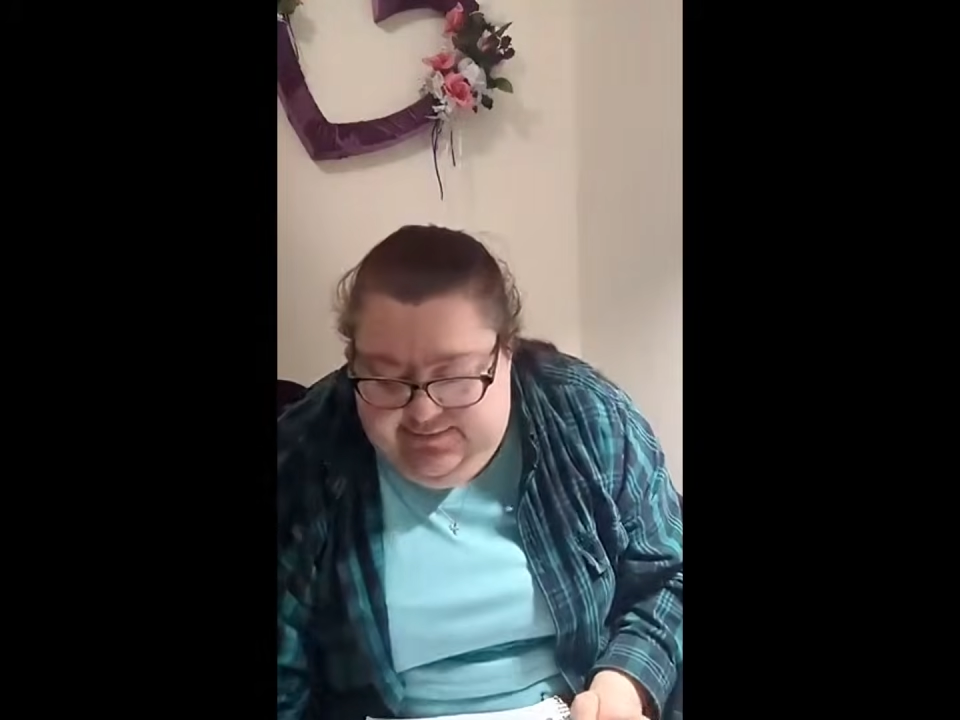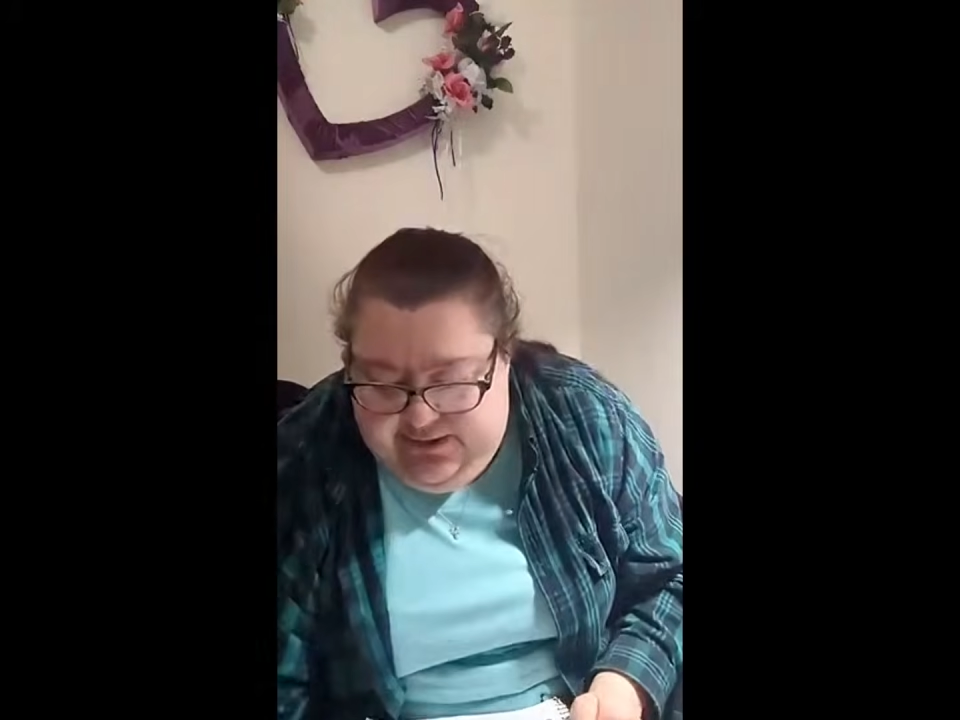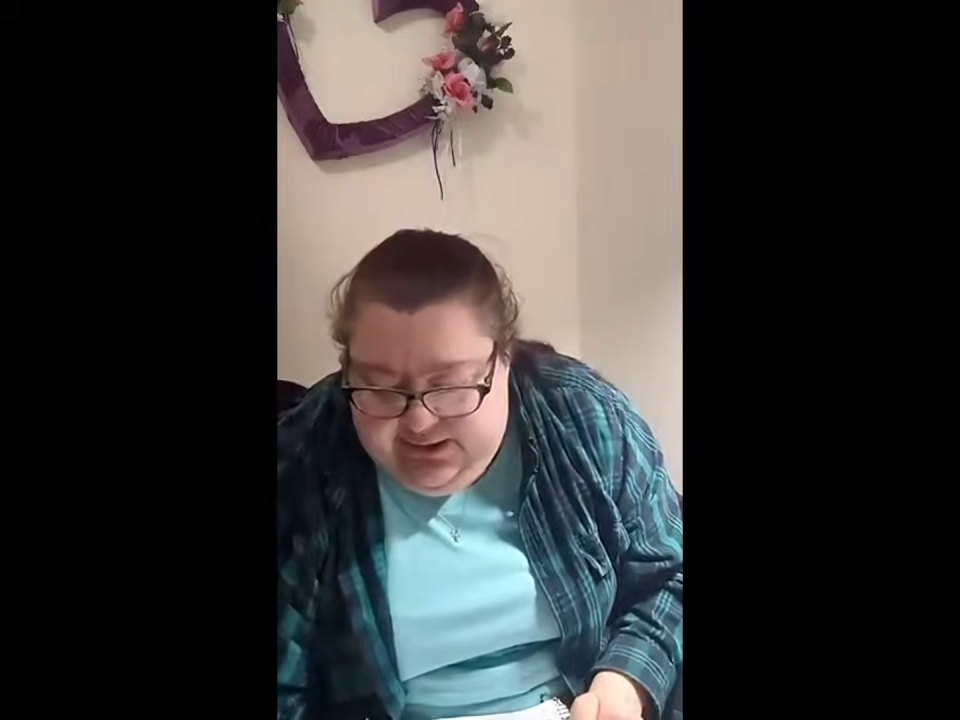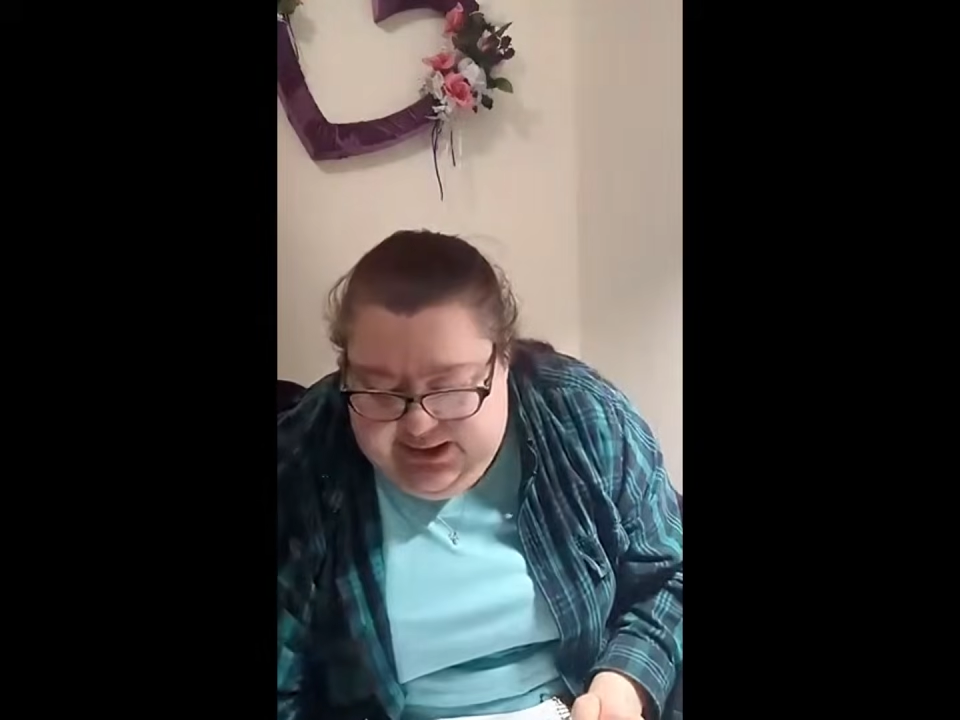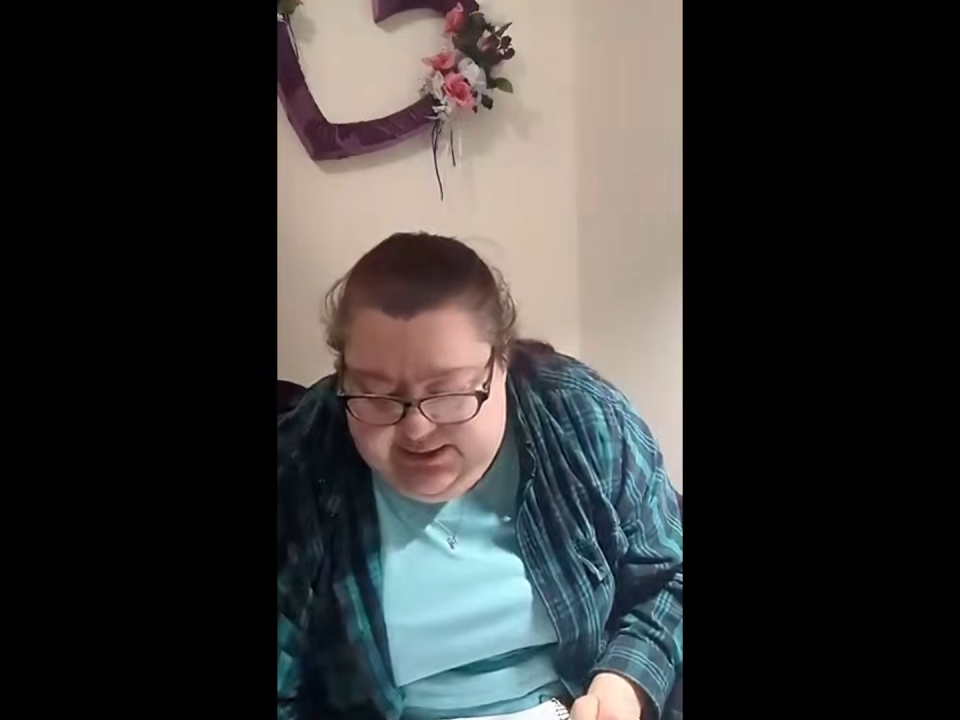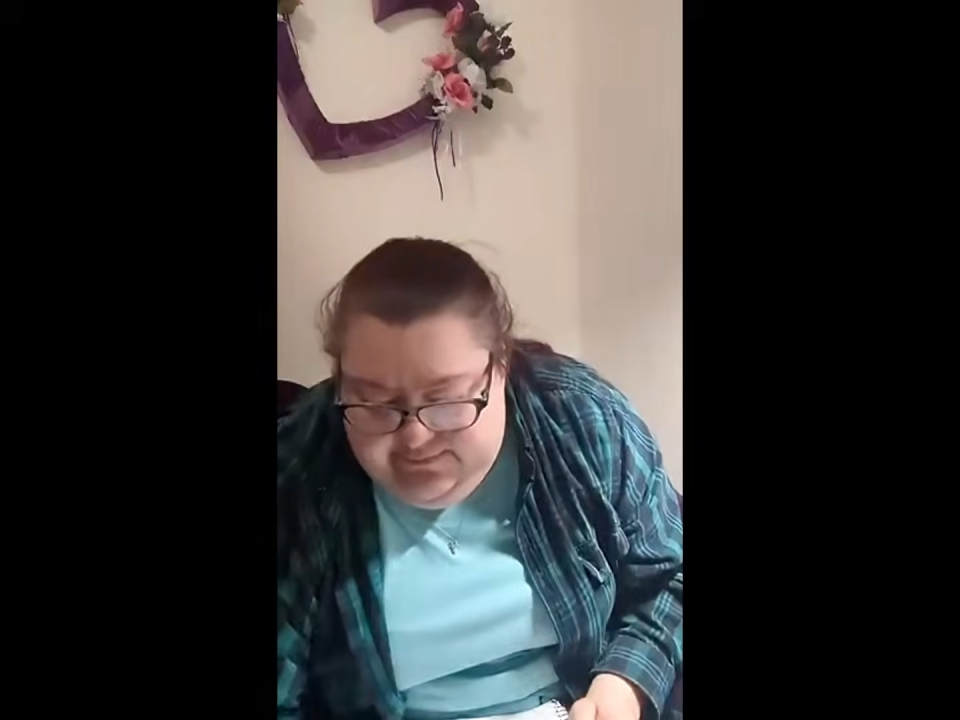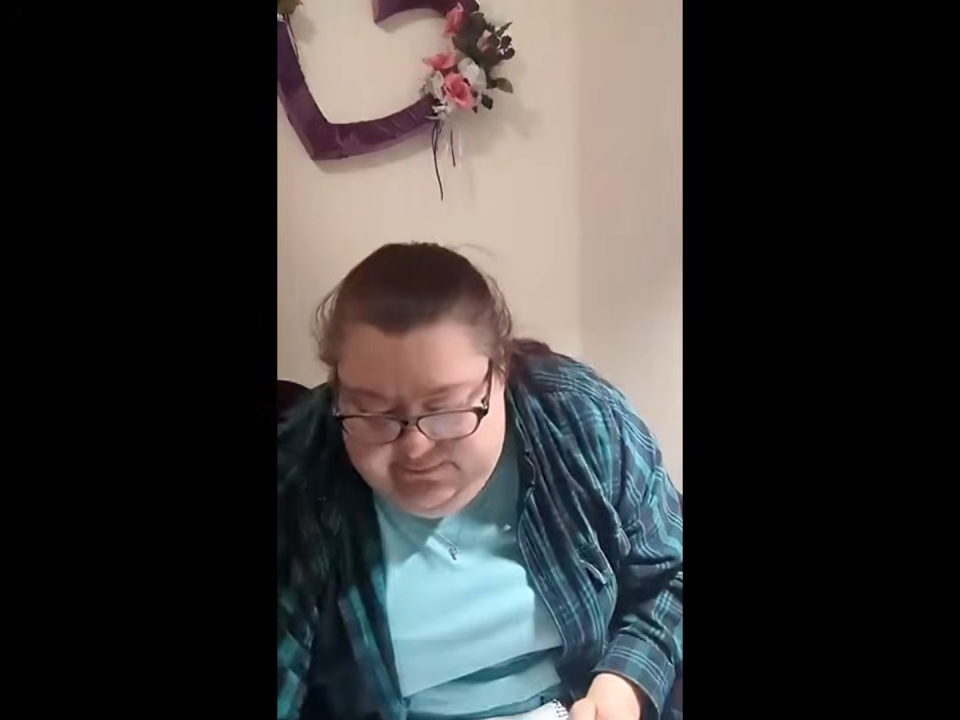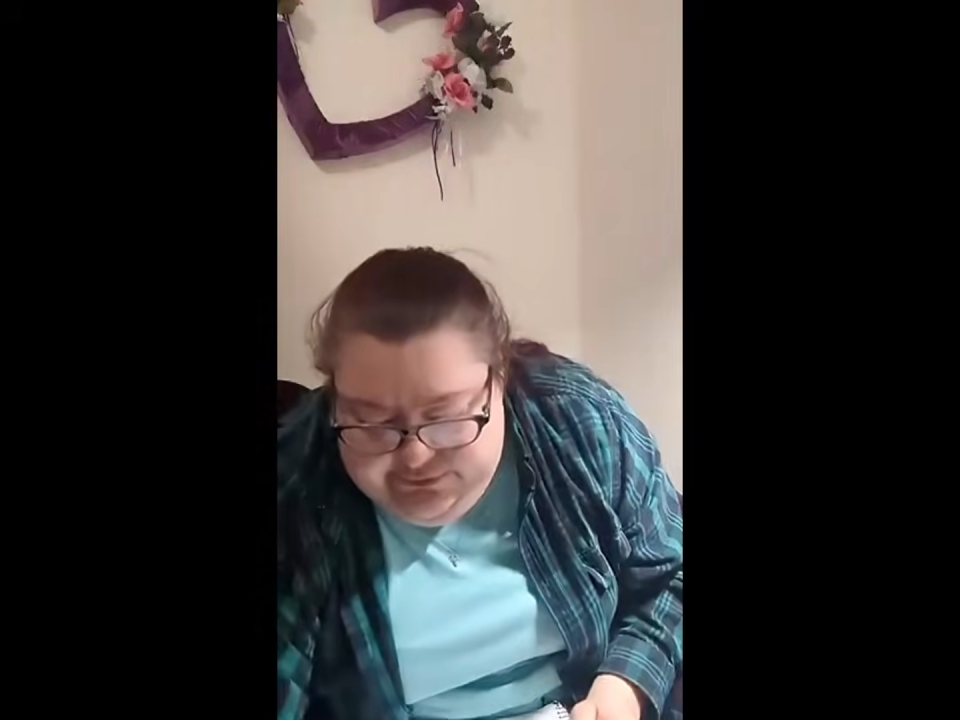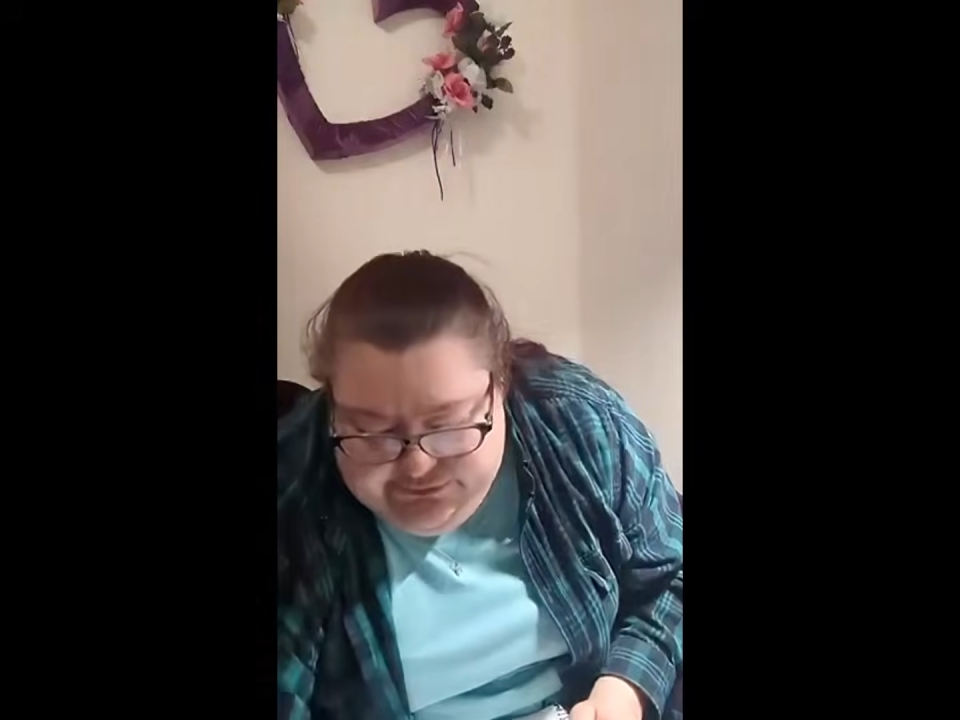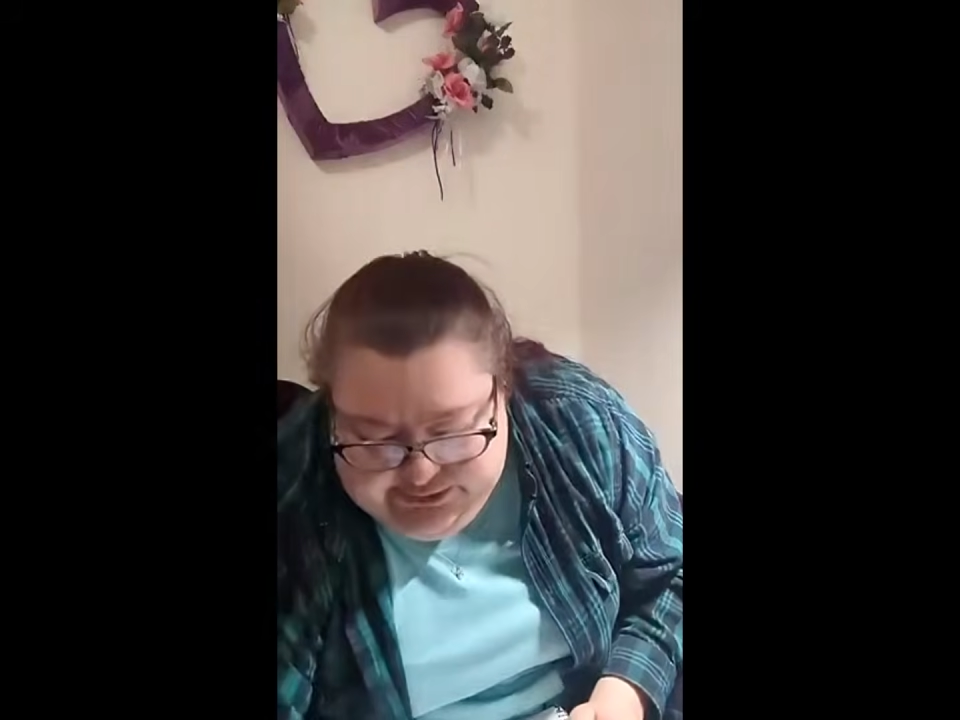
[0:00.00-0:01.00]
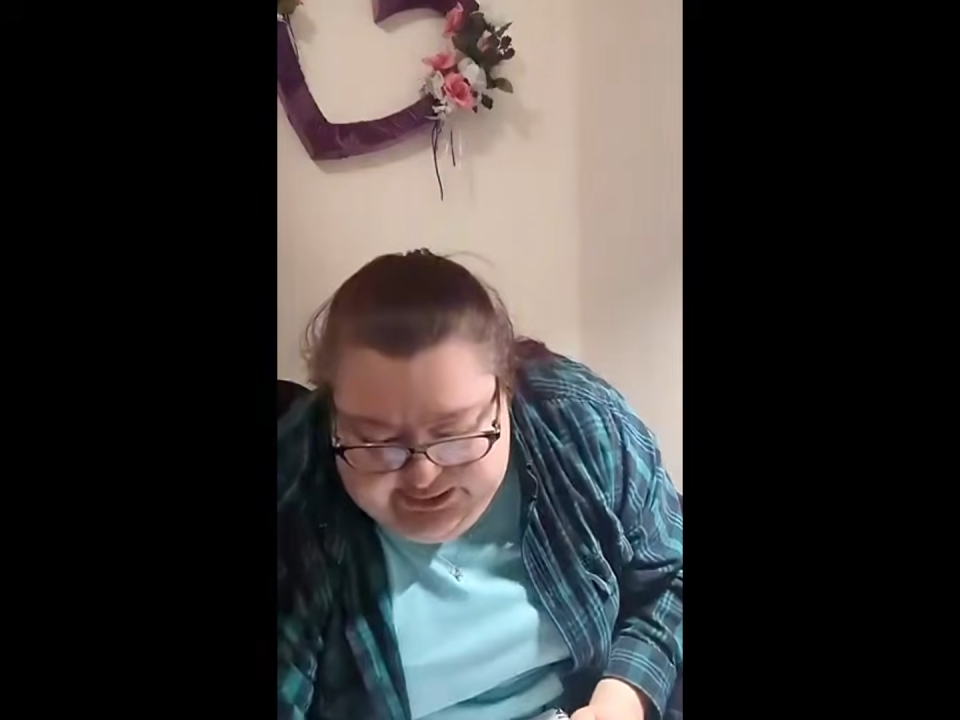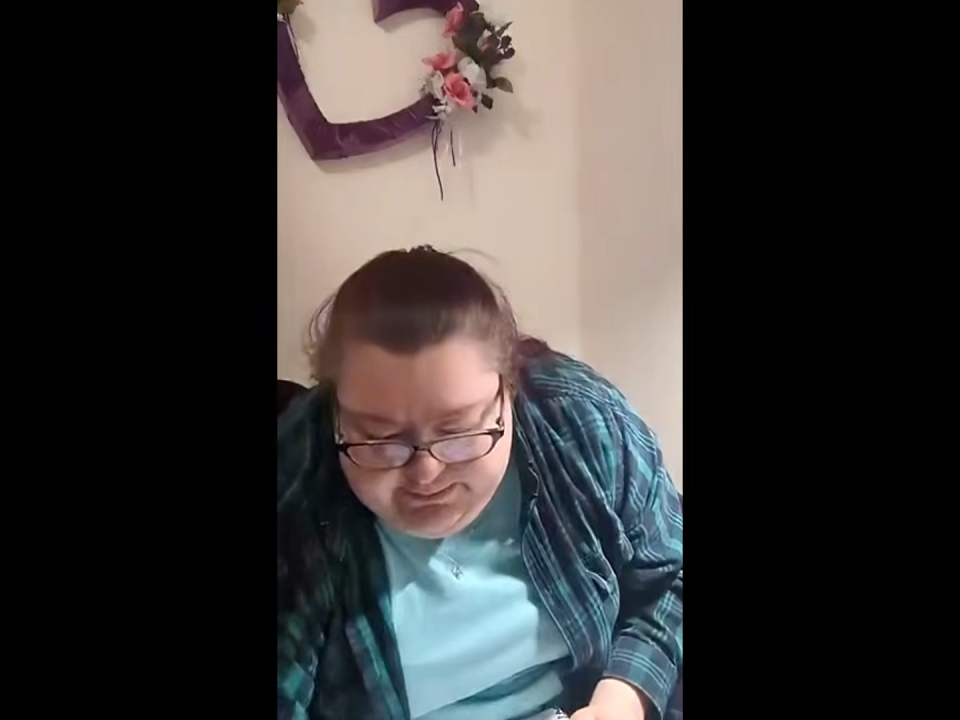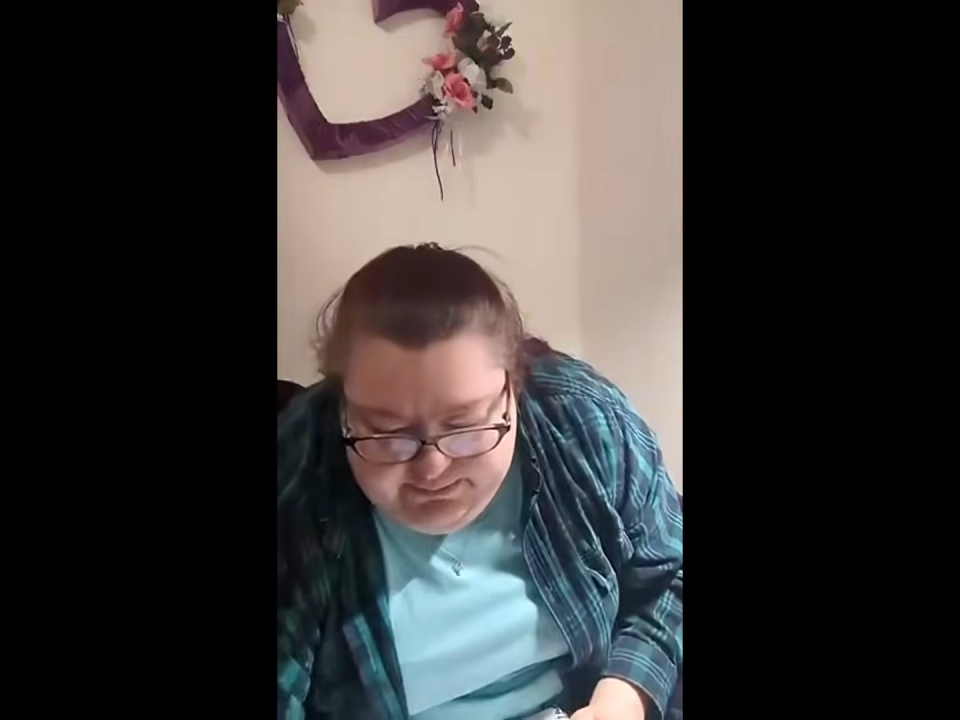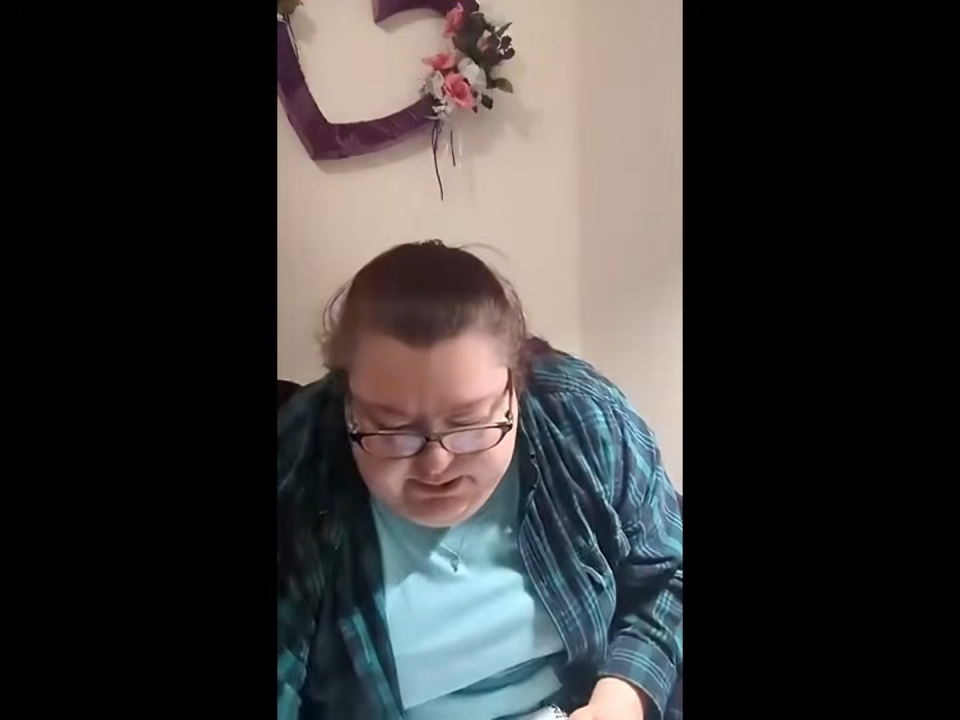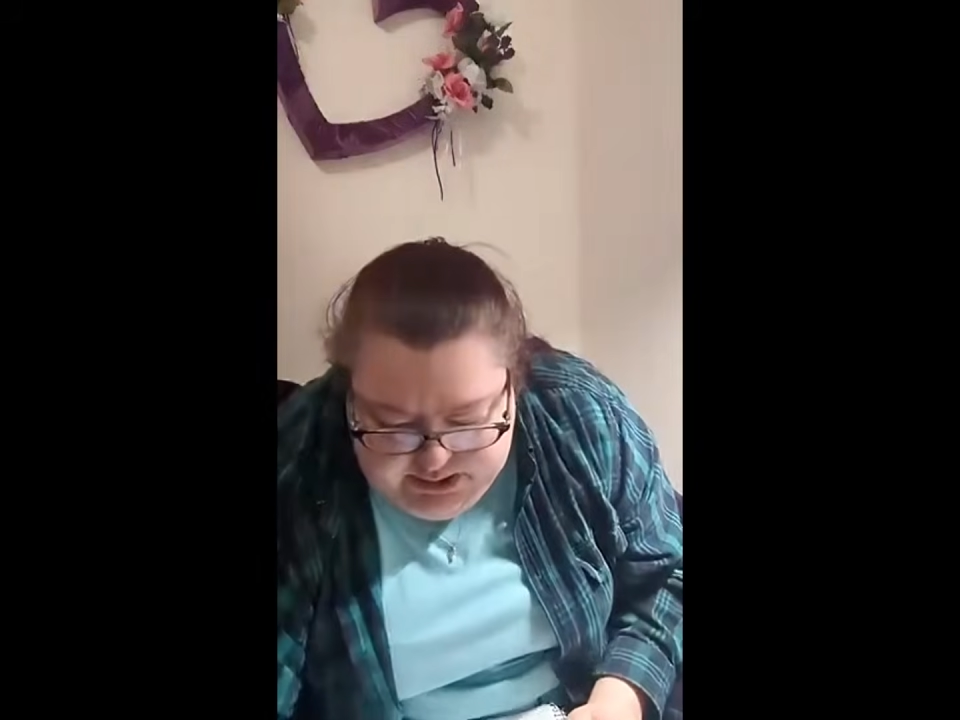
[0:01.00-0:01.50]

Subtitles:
it kind of loosens up.